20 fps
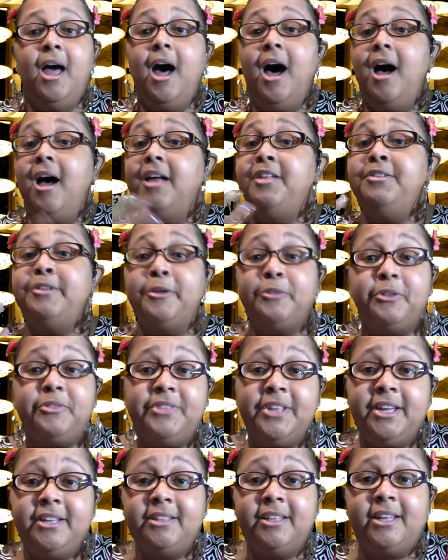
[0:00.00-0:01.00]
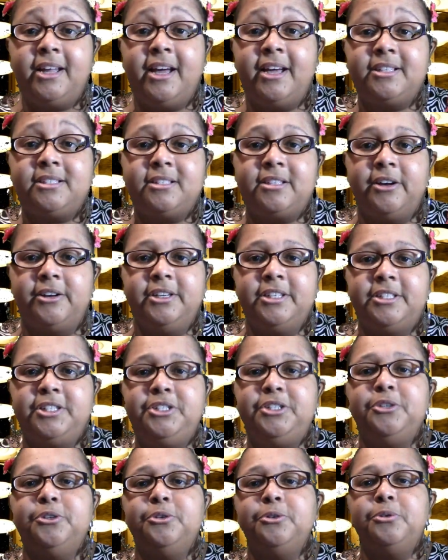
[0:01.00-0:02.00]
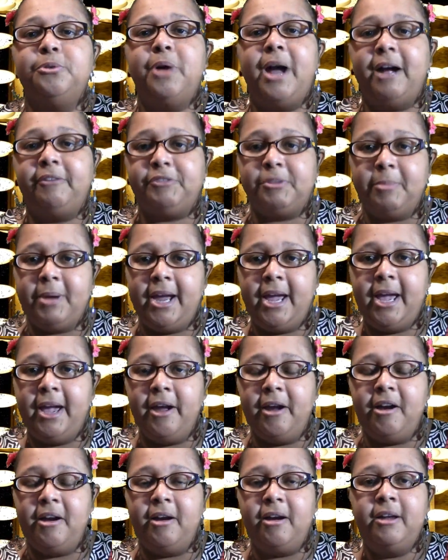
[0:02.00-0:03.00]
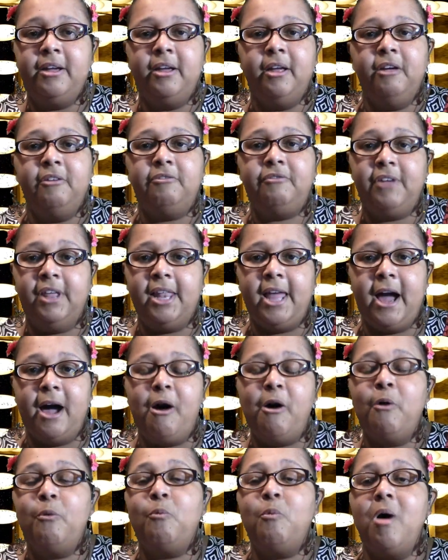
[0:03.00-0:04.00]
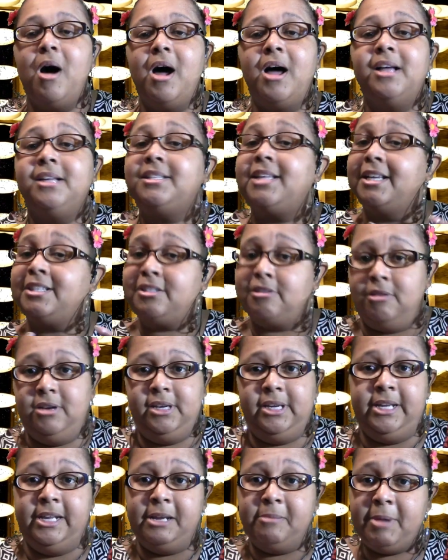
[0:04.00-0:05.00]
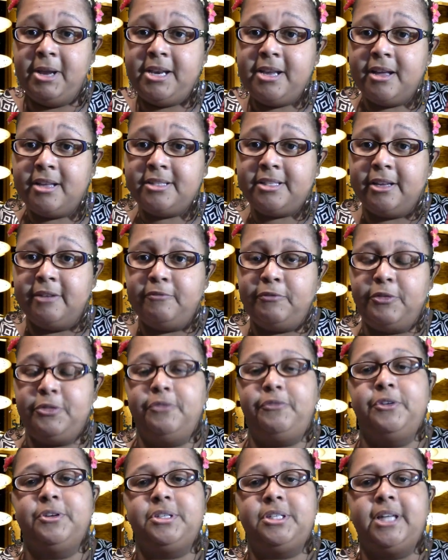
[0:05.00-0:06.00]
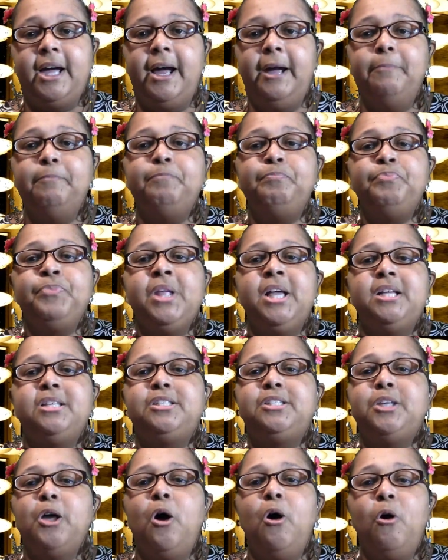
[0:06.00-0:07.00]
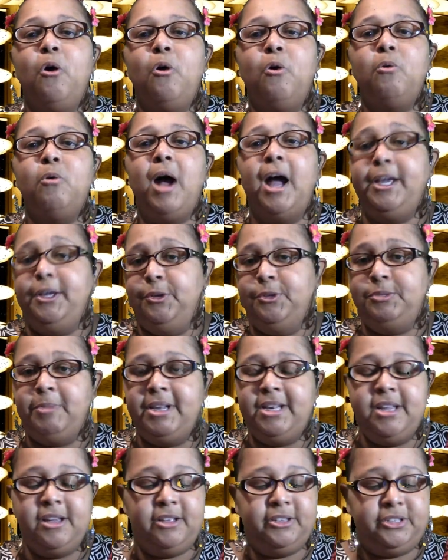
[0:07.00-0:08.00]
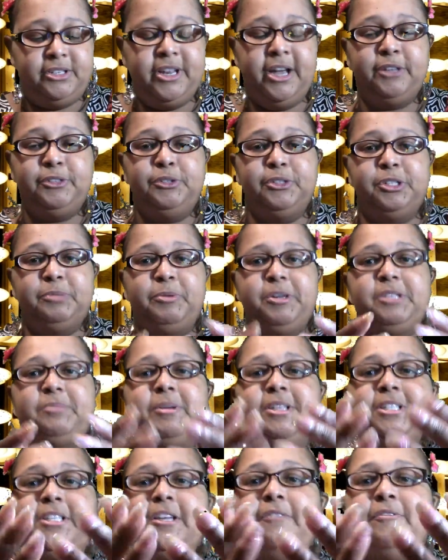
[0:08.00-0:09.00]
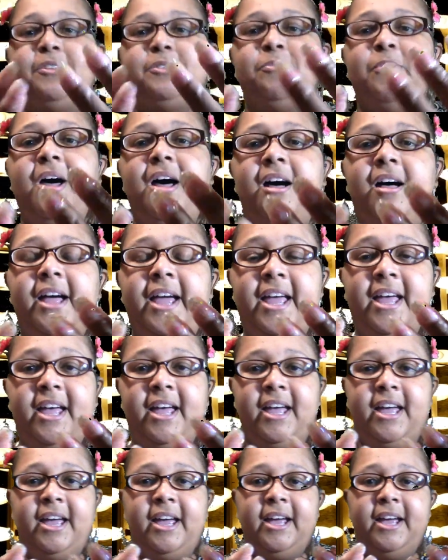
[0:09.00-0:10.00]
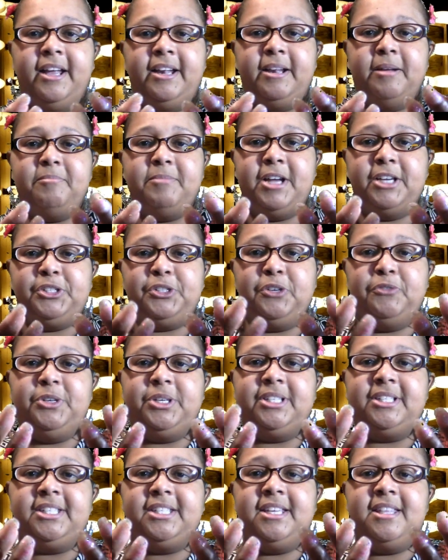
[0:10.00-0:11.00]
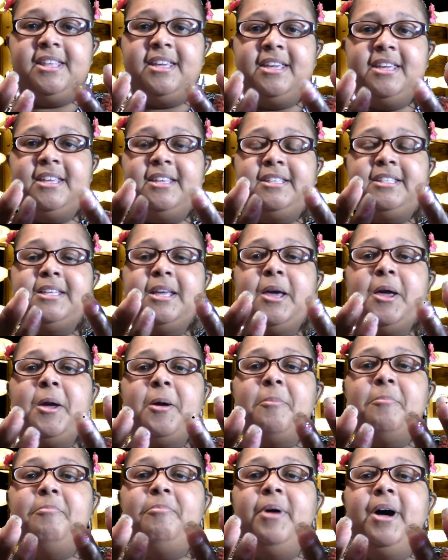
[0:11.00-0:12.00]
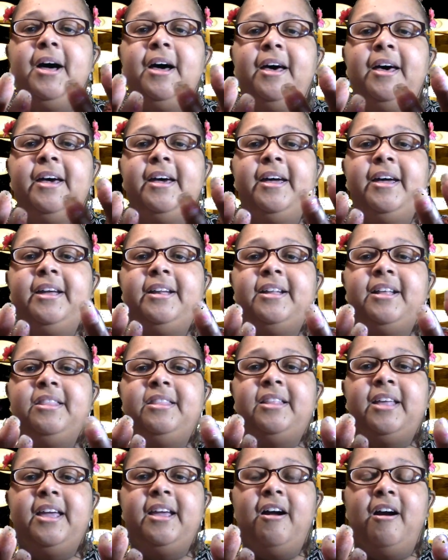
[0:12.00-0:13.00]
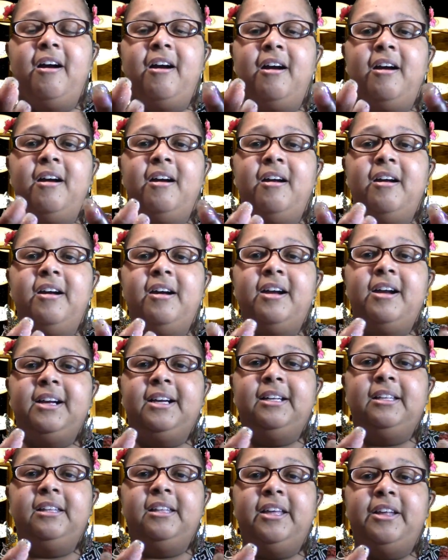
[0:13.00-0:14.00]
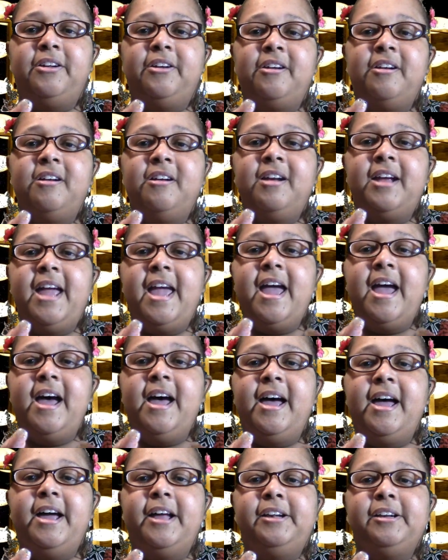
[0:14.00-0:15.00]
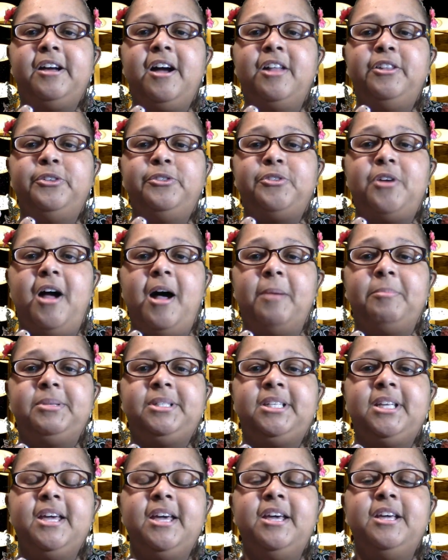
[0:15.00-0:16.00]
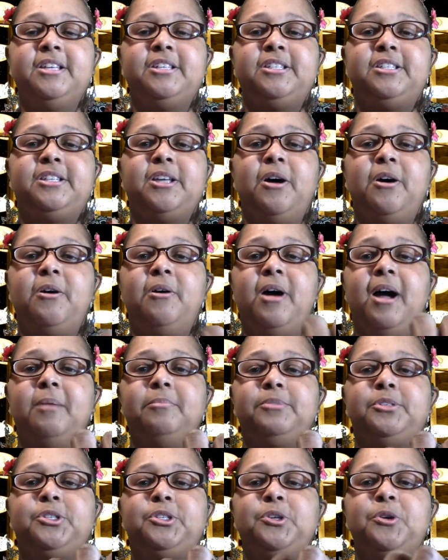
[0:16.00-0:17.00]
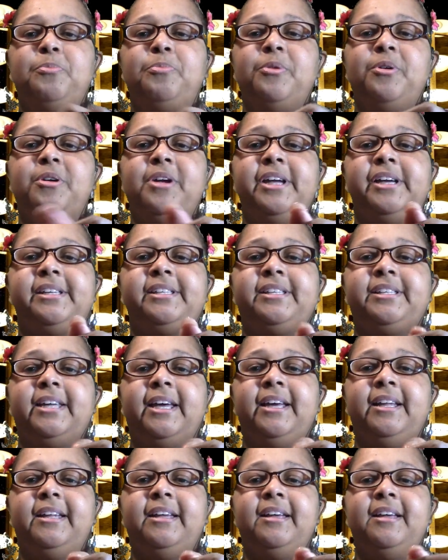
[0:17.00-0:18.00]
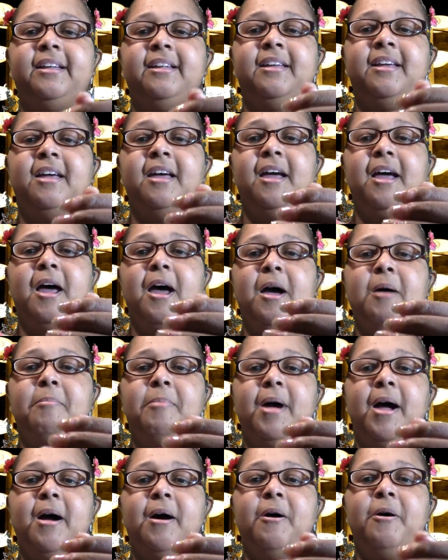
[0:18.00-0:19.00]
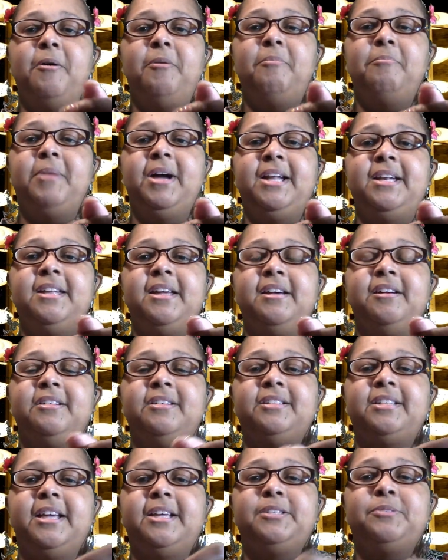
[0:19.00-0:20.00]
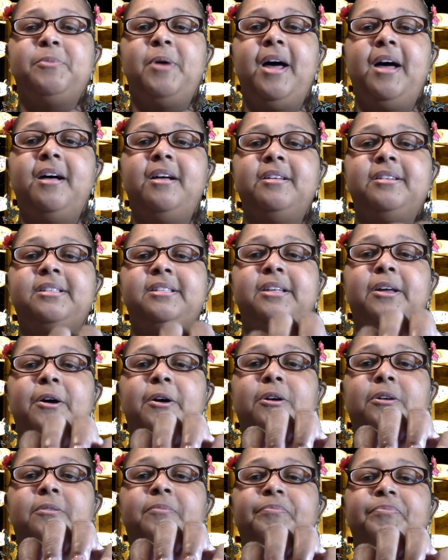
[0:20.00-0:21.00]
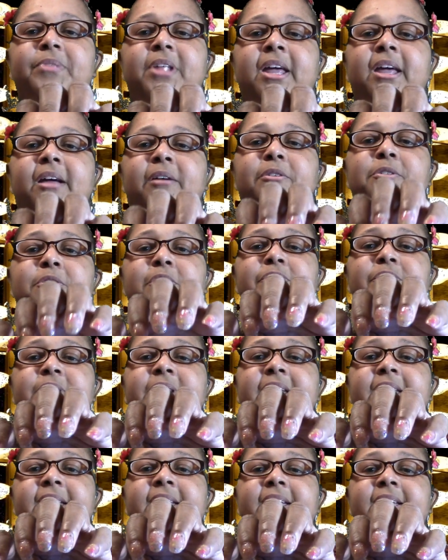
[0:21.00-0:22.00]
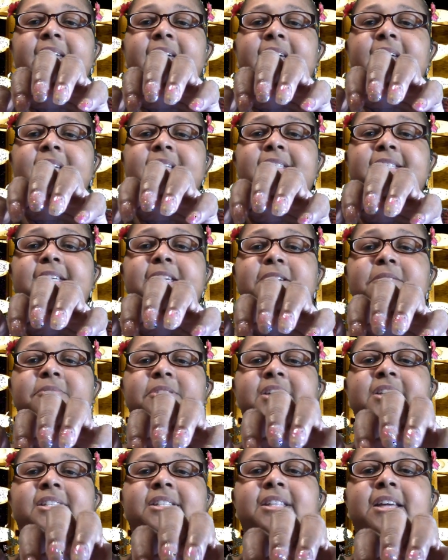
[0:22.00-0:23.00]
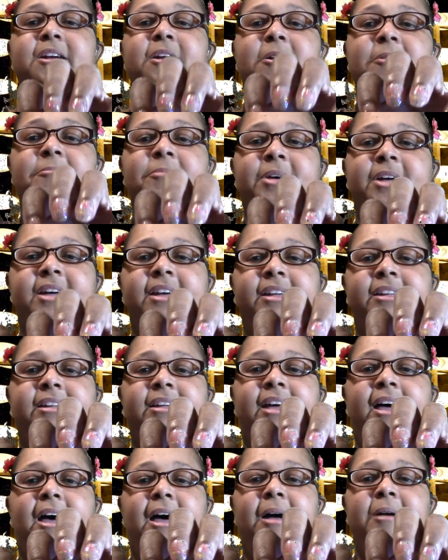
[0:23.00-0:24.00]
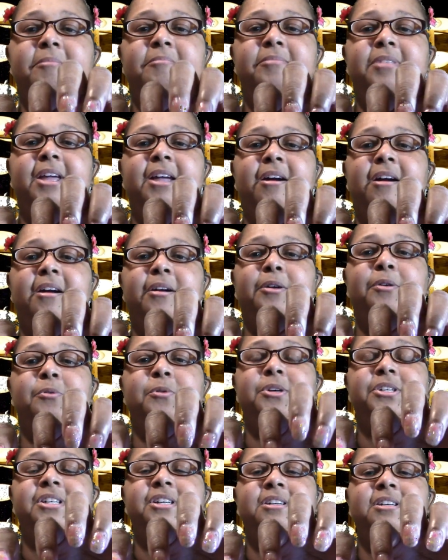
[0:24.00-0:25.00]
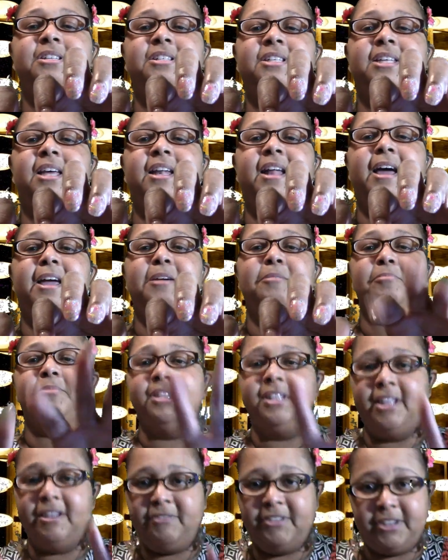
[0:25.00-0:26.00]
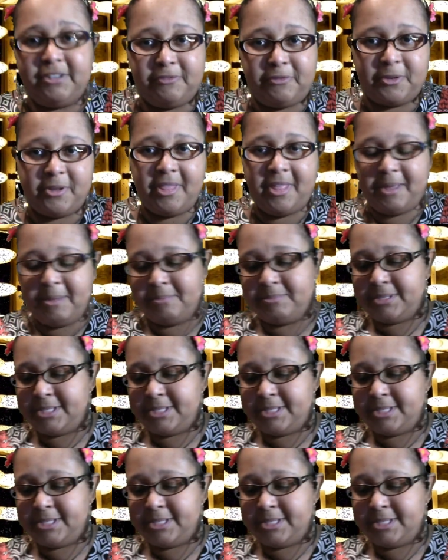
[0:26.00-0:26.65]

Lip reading: Another thing that I started to do after my hair fell out was I started getting my nails done for the first time. So I use my nails now to express myself as well. And I'm not sure if you can see these, but they are glitter and color drops. So I'm super excited about my nails as well. So I don't know if you can see them just there, but they are gorgeous and I am living for them.